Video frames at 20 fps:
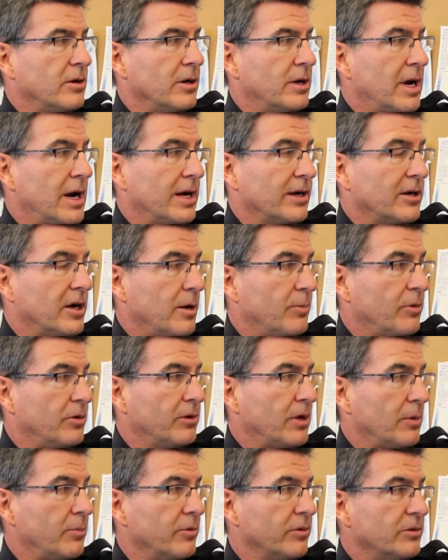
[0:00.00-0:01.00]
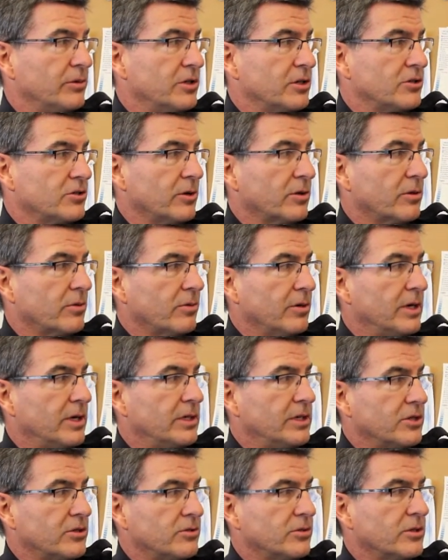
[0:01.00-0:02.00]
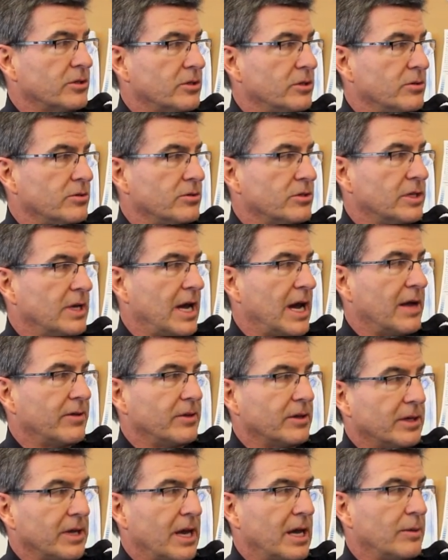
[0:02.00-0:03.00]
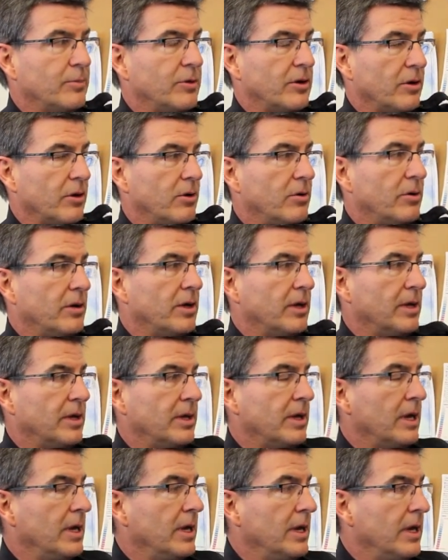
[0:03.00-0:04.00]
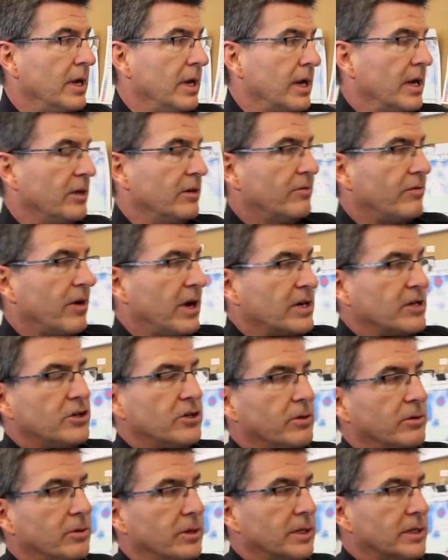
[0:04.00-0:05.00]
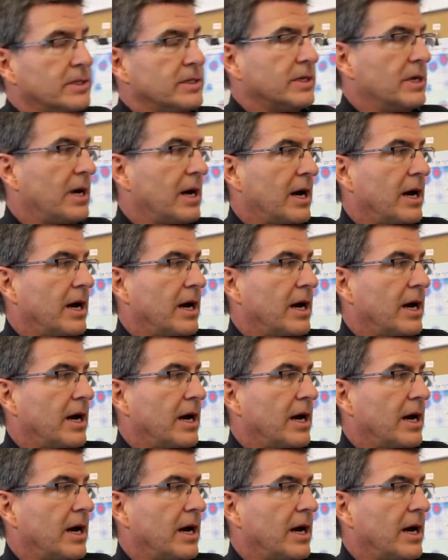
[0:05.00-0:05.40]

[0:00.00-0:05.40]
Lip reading: and I, coupled up with District 3, District 2 SCAT, the Gang Bureau, and the Vice Unit,